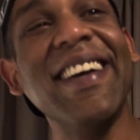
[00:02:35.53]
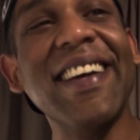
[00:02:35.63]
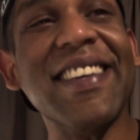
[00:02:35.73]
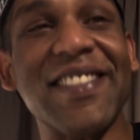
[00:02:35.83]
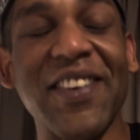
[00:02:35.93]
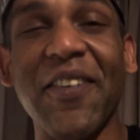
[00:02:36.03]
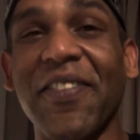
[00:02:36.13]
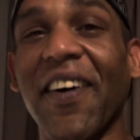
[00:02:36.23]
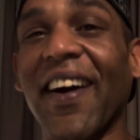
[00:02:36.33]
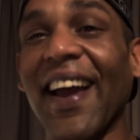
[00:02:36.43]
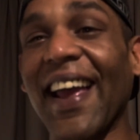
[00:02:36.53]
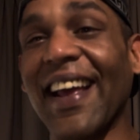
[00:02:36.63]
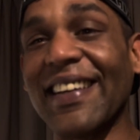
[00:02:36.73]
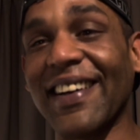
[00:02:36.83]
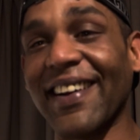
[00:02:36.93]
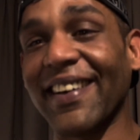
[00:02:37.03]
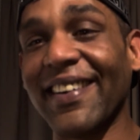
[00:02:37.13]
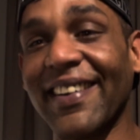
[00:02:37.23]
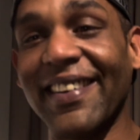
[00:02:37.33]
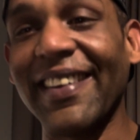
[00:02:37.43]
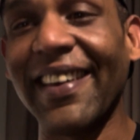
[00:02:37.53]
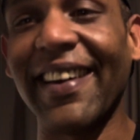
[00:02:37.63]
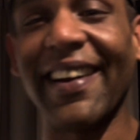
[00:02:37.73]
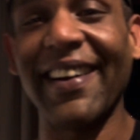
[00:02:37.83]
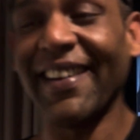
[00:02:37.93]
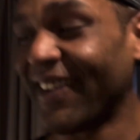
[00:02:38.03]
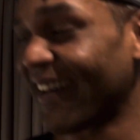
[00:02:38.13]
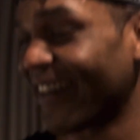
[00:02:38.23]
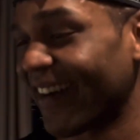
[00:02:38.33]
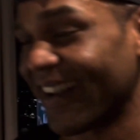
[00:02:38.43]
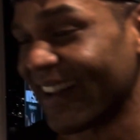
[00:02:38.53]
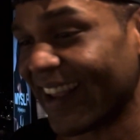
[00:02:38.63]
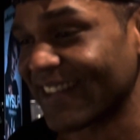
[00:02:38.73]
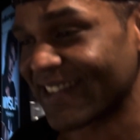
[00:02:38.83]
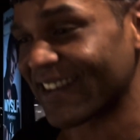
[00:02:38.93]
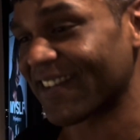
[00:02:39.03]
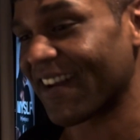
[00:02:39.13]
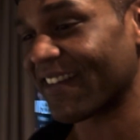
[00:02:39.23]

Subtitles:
so far. And yeah, all right, Katie's gonna grab the